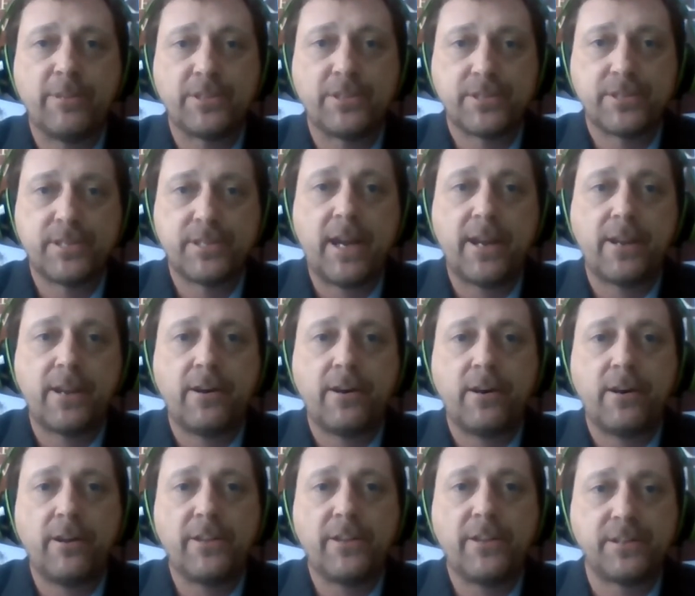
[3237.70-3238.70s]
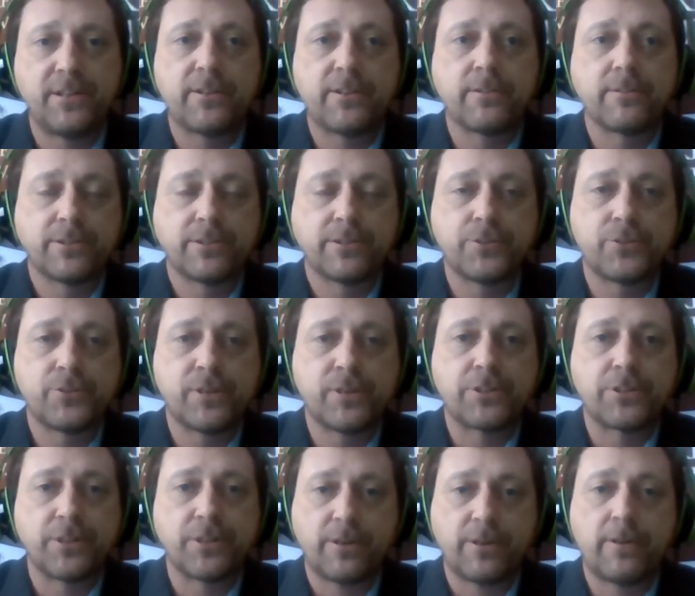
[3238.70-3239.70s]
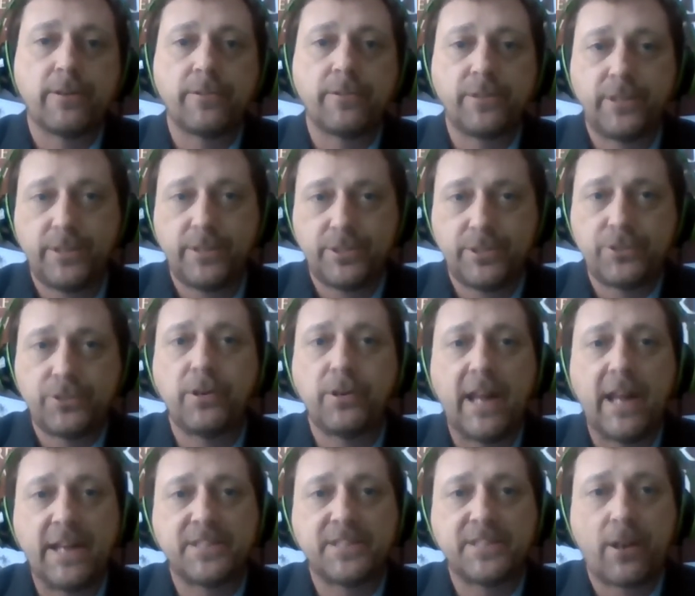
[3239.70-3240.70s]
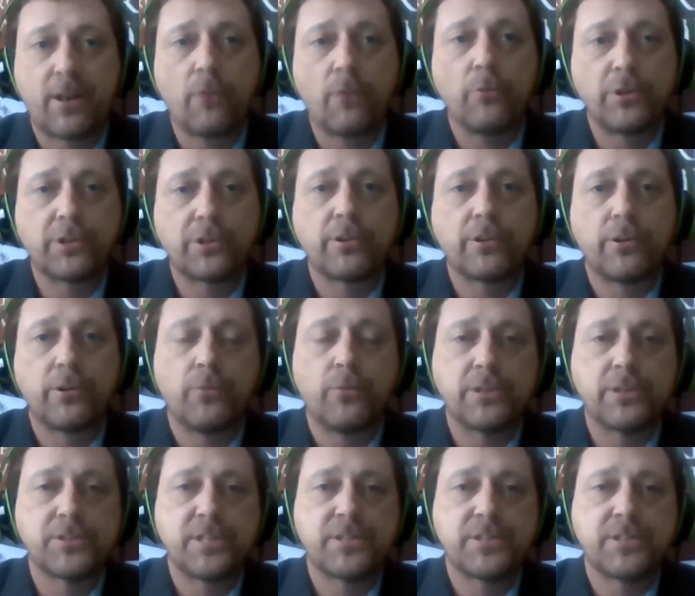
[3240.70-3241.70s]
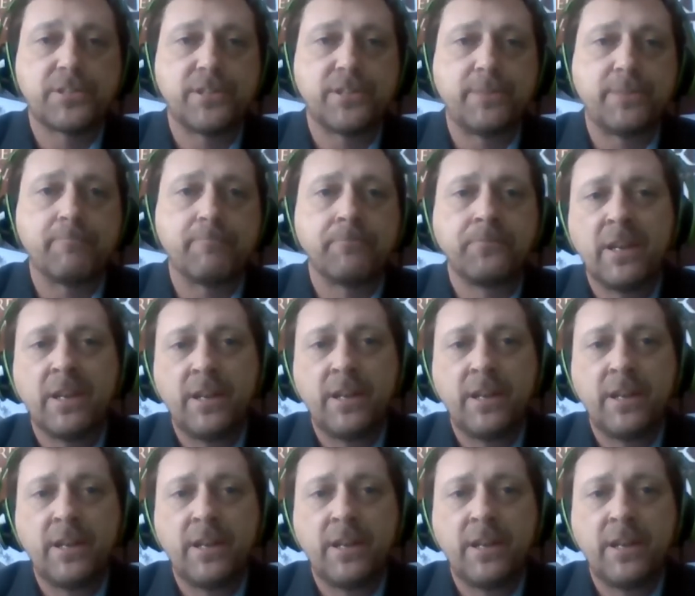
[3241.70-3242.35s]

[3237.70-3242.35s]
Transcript: the Worcester Commons dining hall that's under construction currently is utilizing our wood curtain wall system.